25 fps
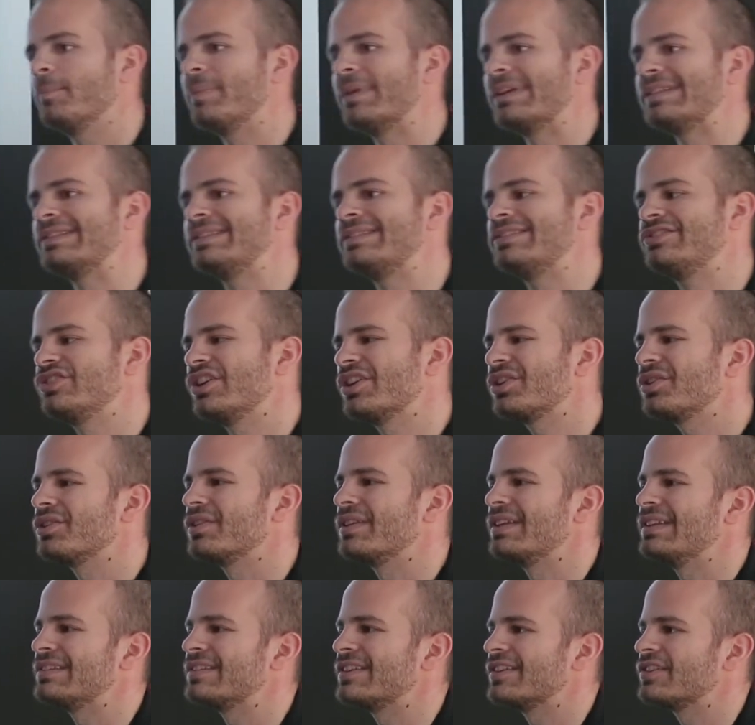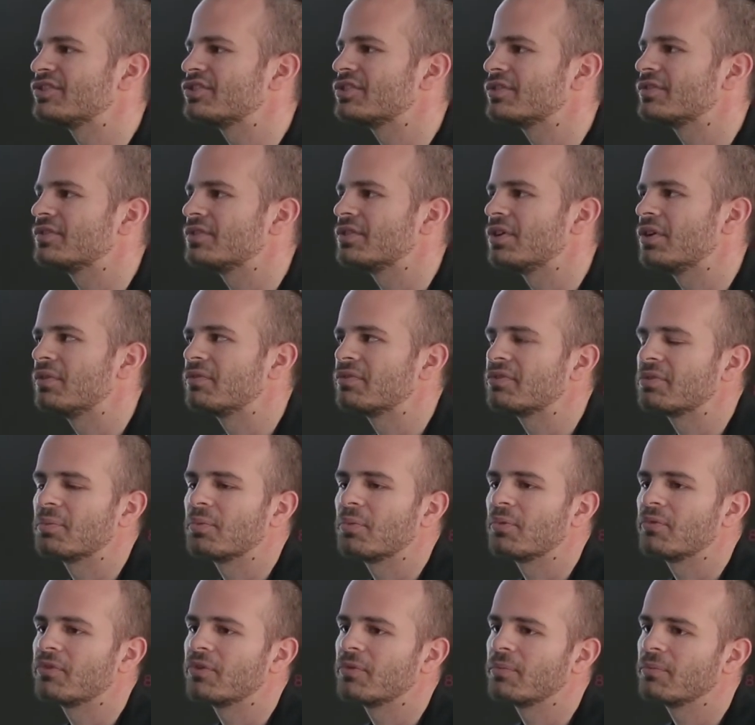But generally, TensorFlow,
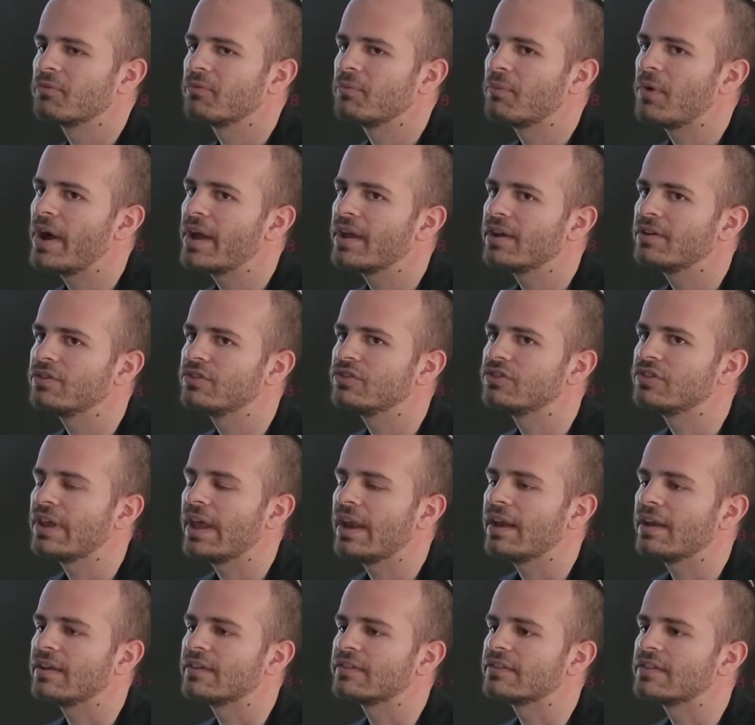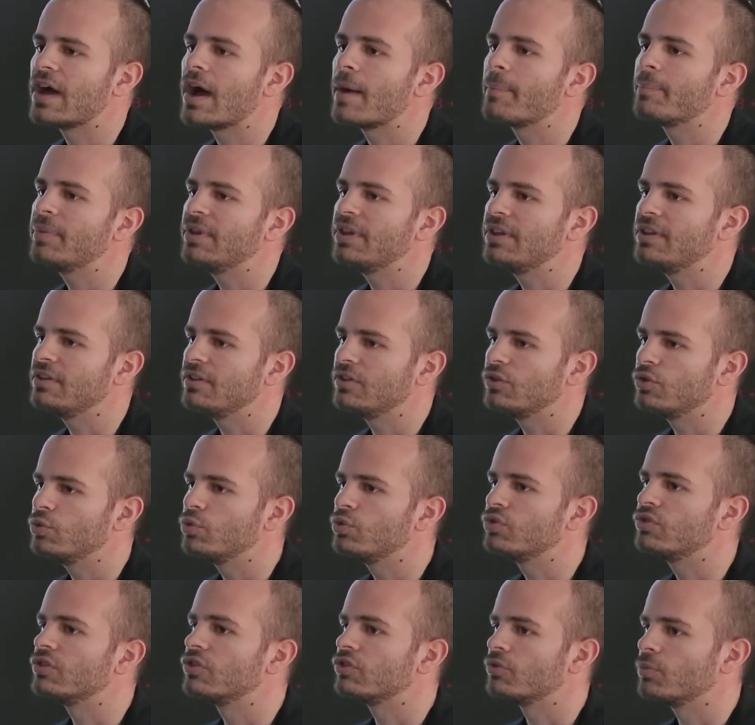from my understanding, is not being
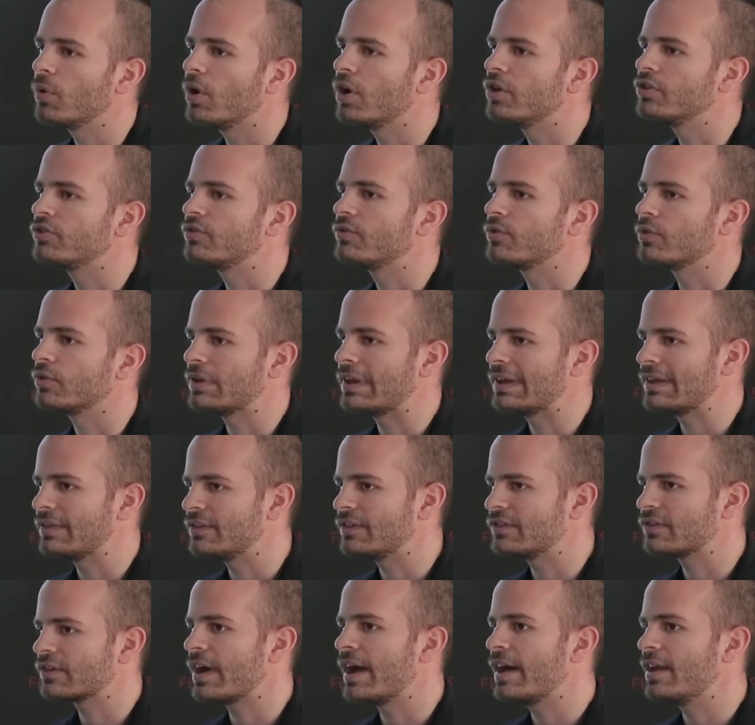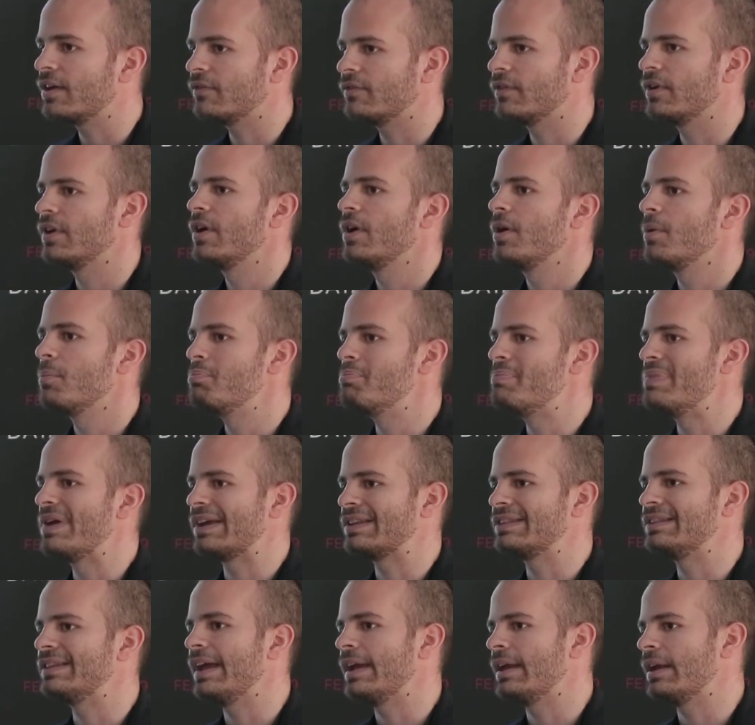used as much for like this kind of
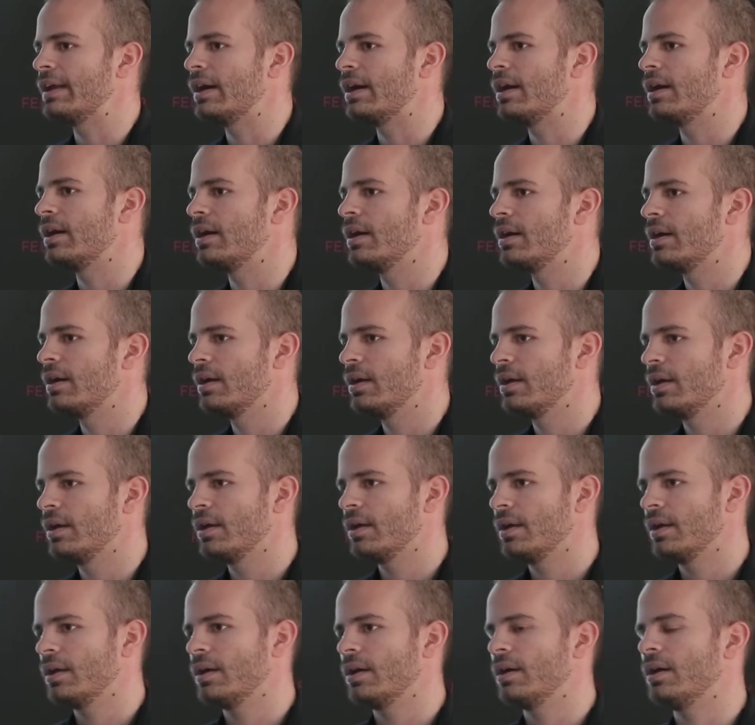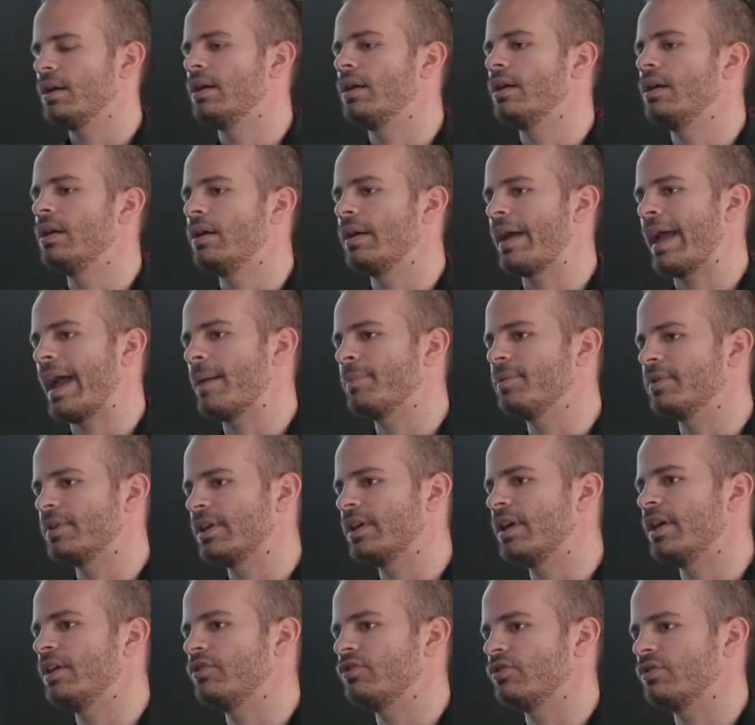big data
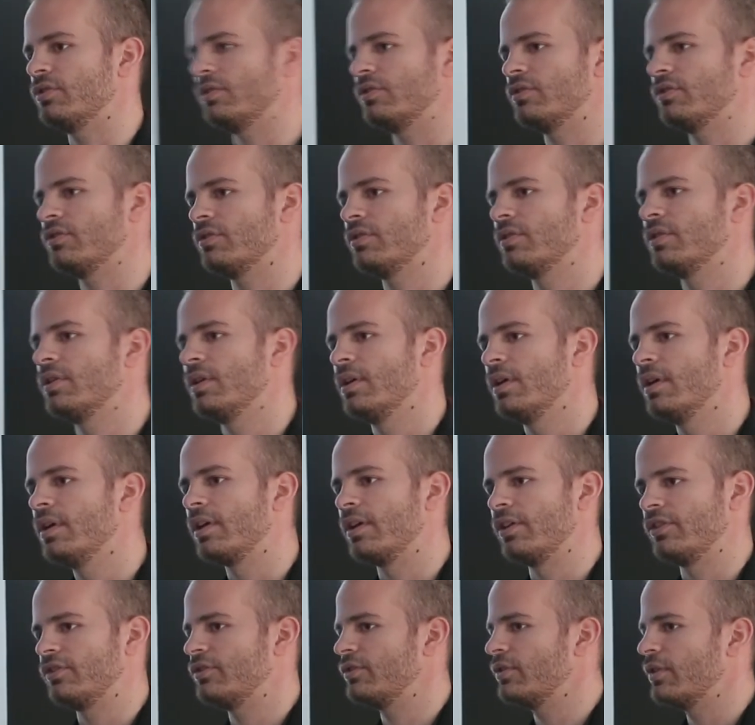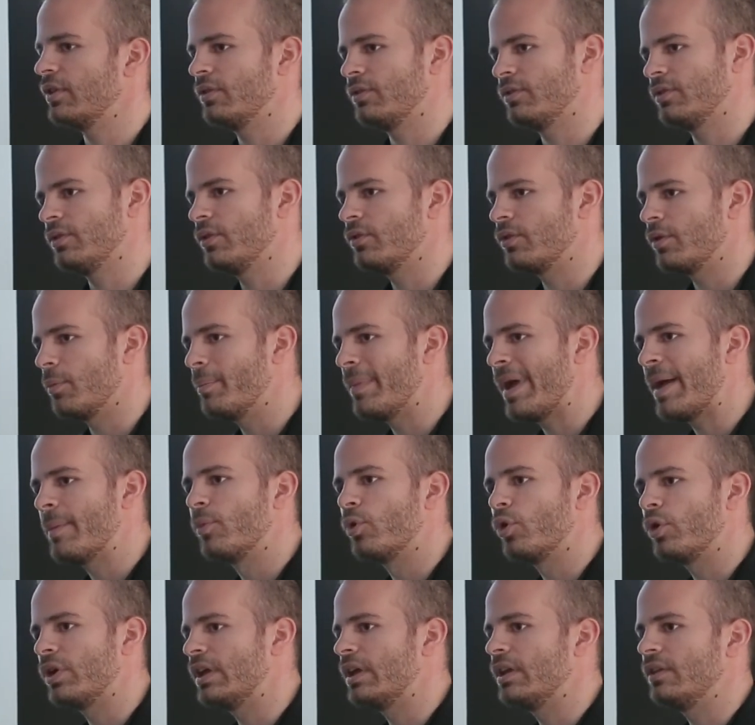applications, because the
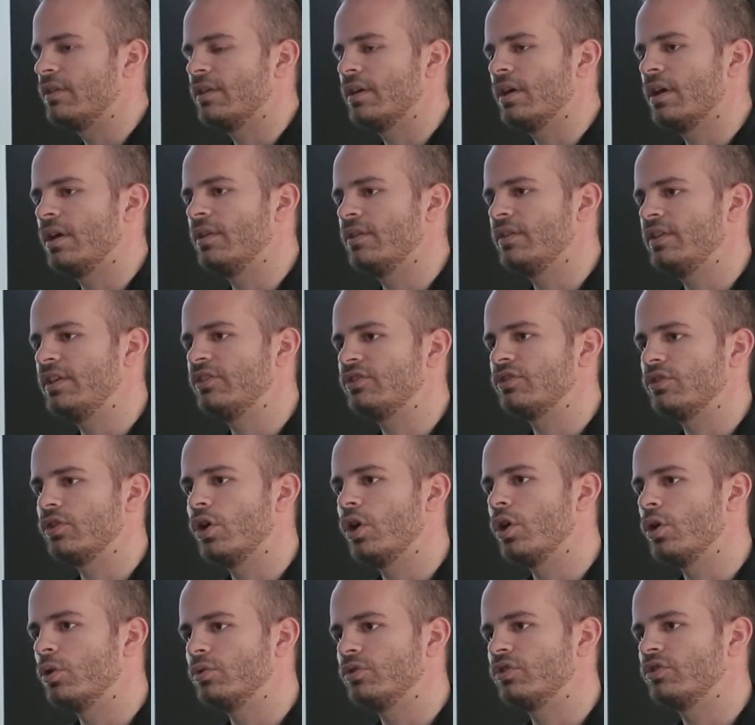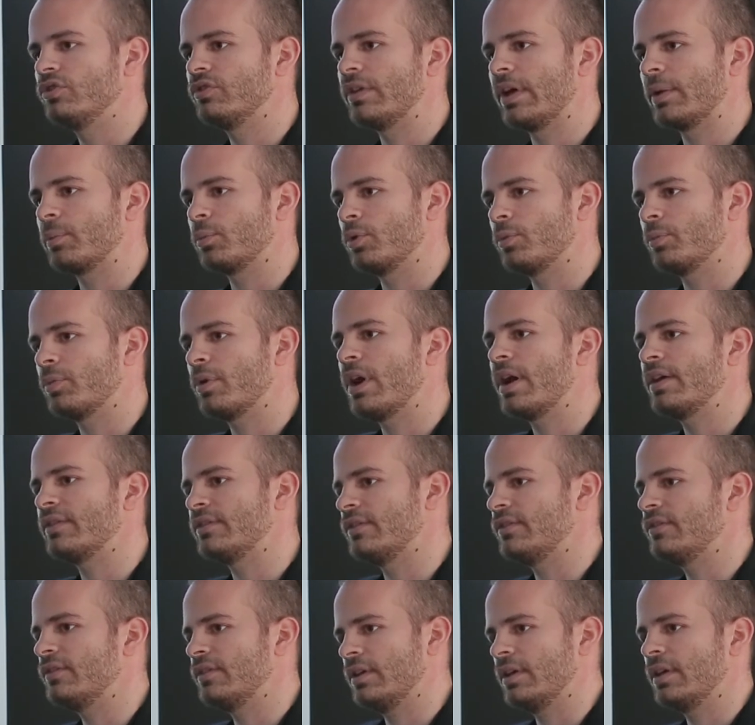memory in these nodes that we're
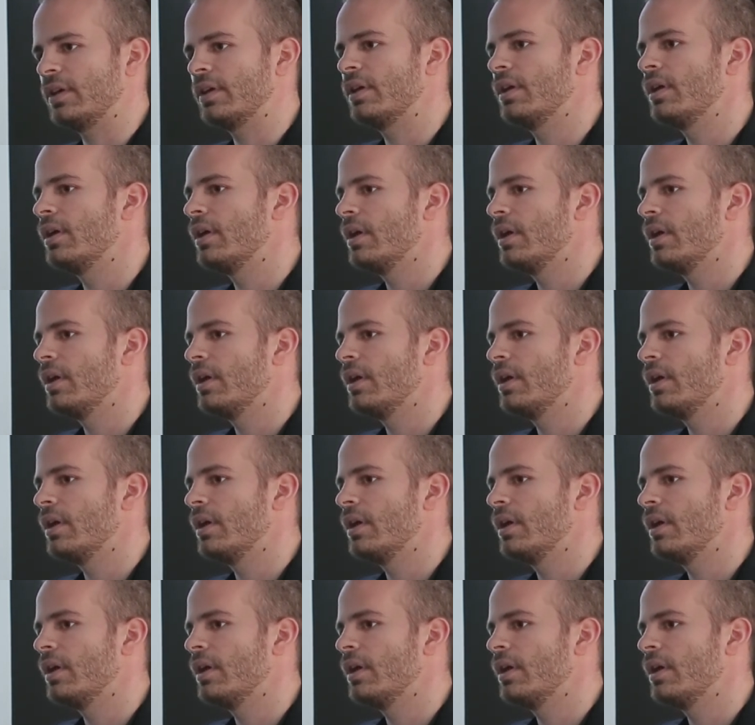processing,